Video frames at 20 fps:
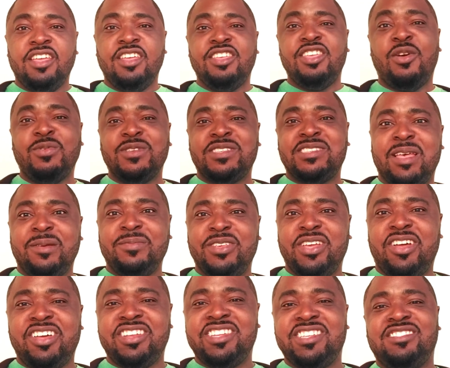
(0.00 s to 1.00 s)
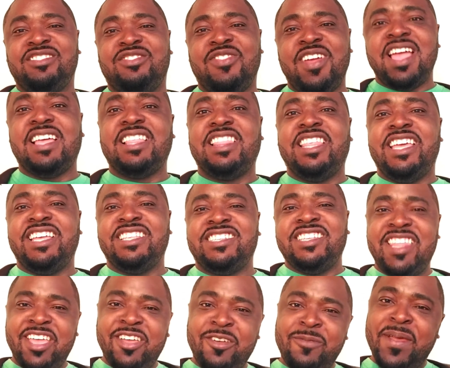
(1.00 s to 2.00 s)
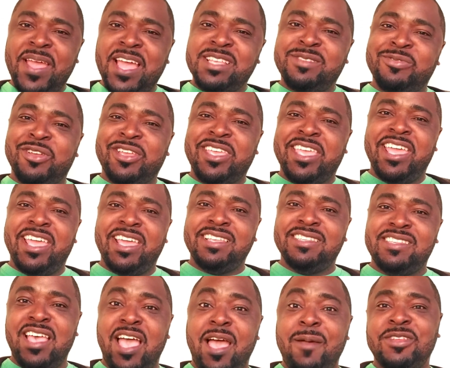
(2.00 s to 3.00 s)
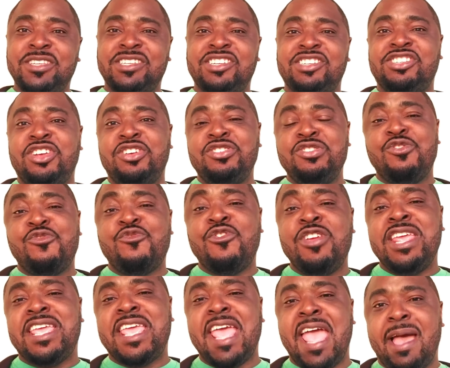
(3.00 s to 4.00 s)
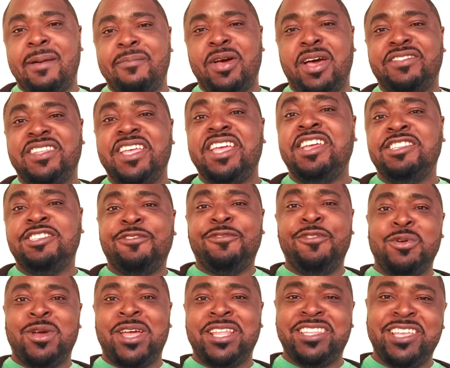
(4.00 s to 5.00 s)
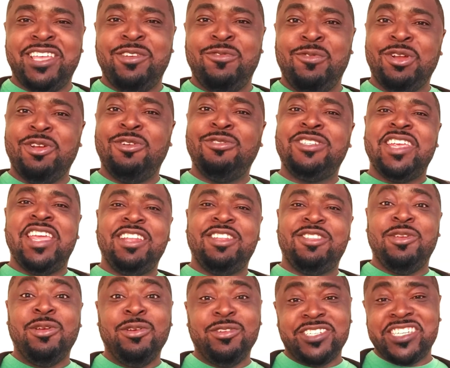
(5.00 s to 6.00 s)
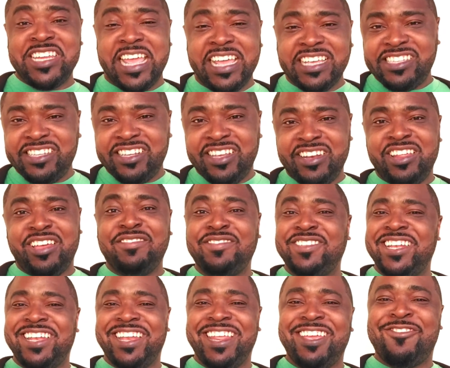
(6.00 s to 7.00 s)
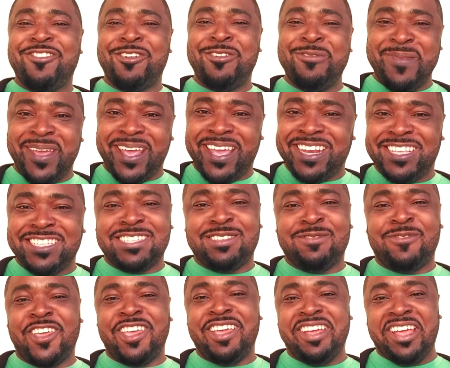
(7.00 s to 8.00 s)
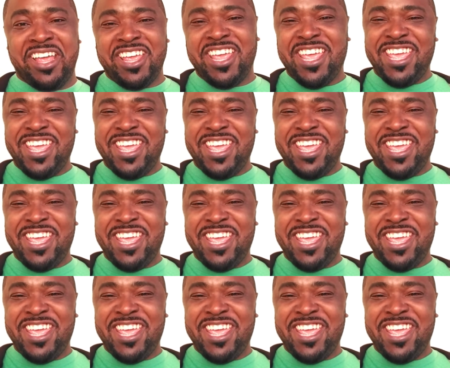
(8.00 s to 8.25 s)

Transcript: Yo, what's up, y'all? This is Roklan. Today on Passport Kings, I'm gonna just show you the recap of the interview I did with Oshay Duke Jackson of the Negro Manosphere.